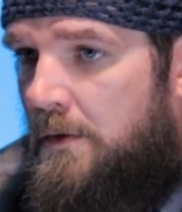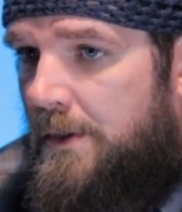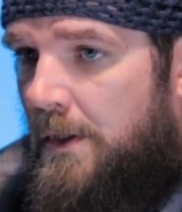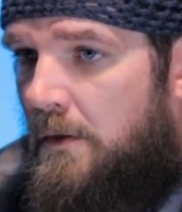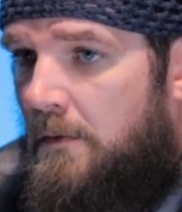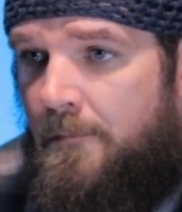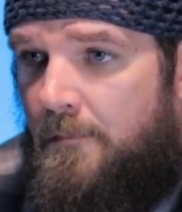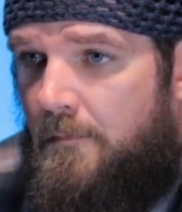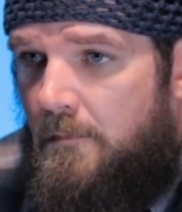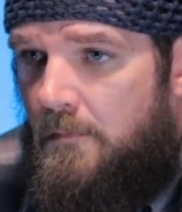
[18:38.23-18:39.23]
So
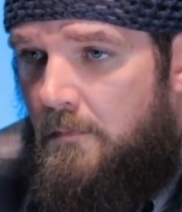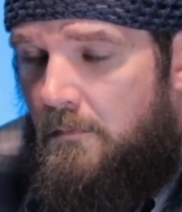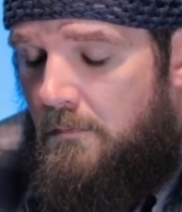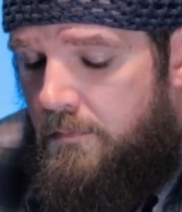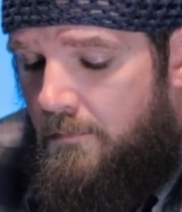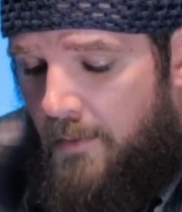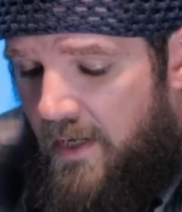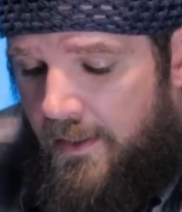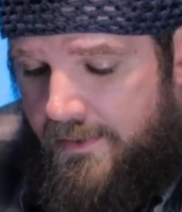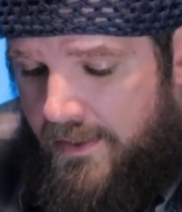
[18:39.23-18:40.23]
my
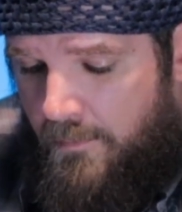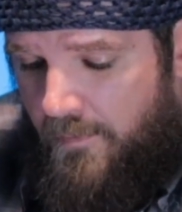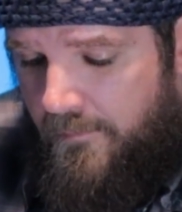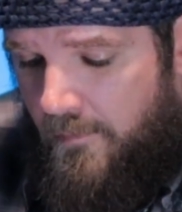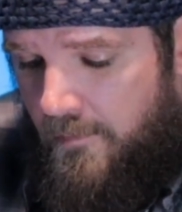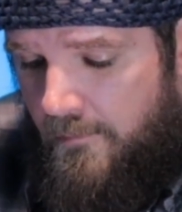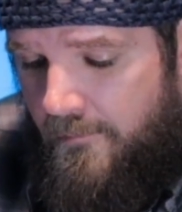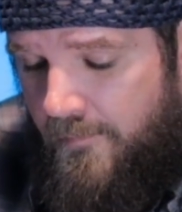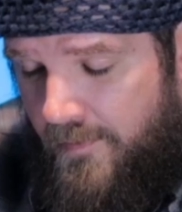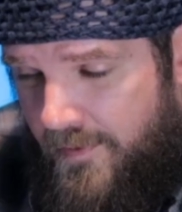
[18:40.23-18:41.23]
main example for
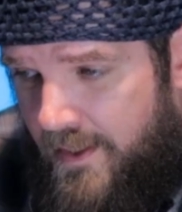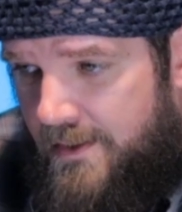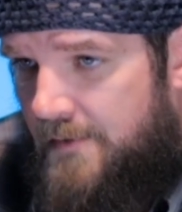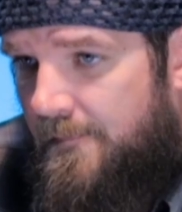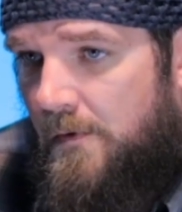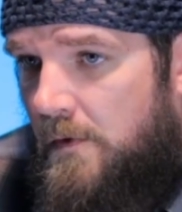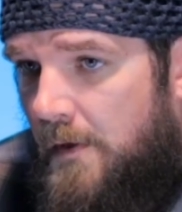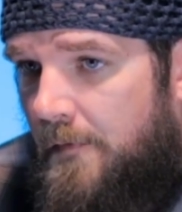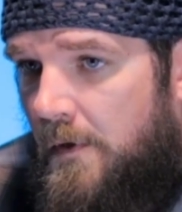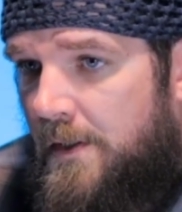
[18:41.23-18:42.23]
for this is
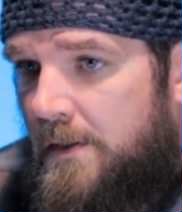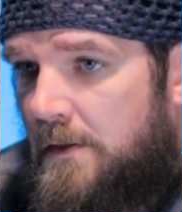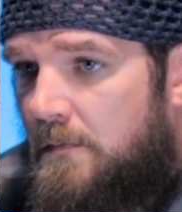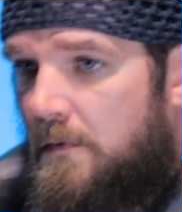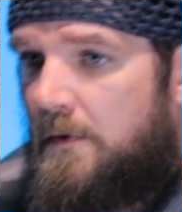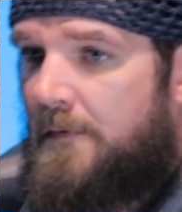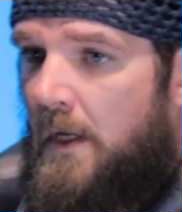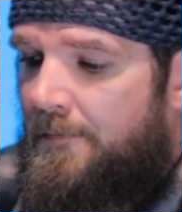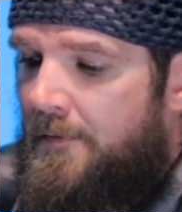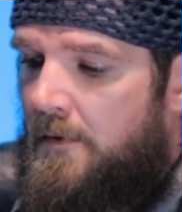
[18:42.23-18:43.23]
Floriferous, where you've
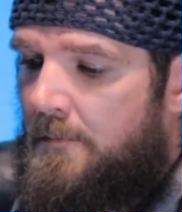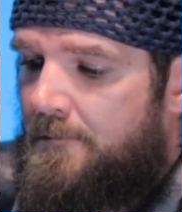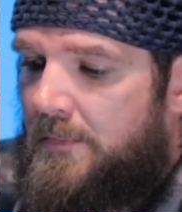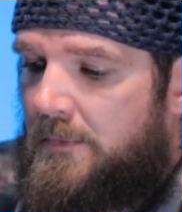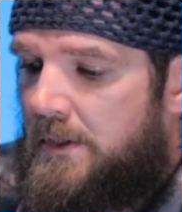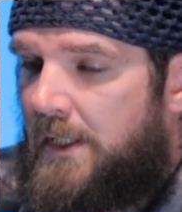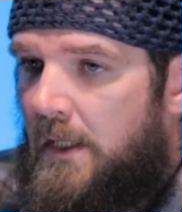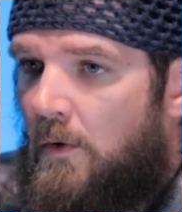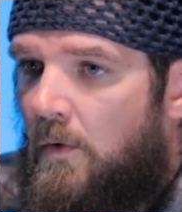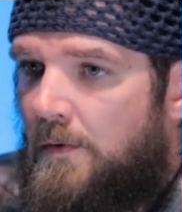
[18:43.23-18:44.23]
got the
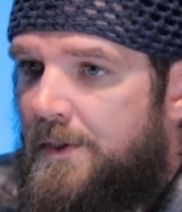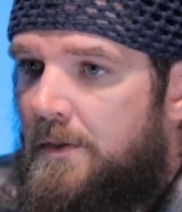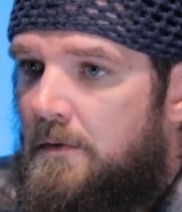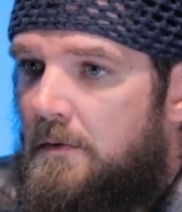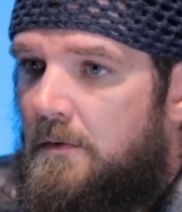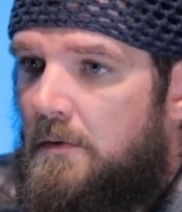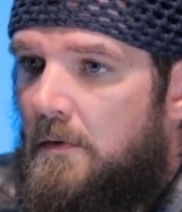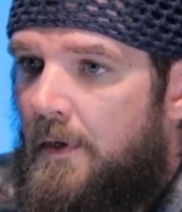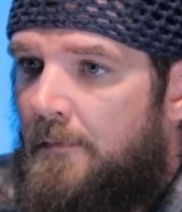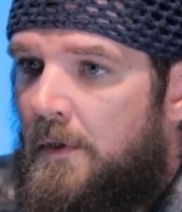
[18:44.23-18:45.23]
Day or mm-hmm.
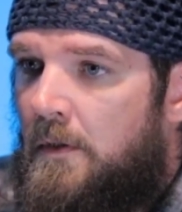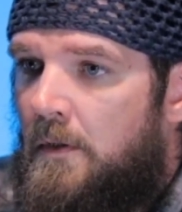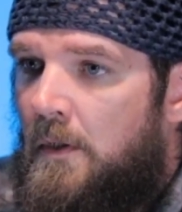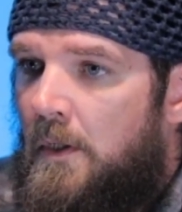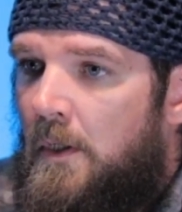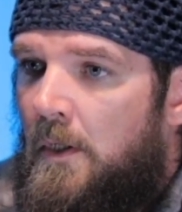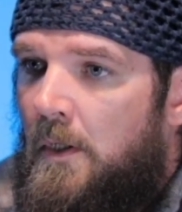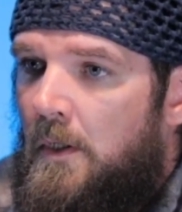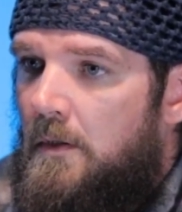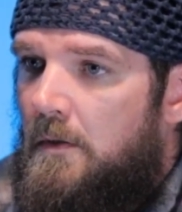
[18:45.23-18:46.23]
whatever. Yeah.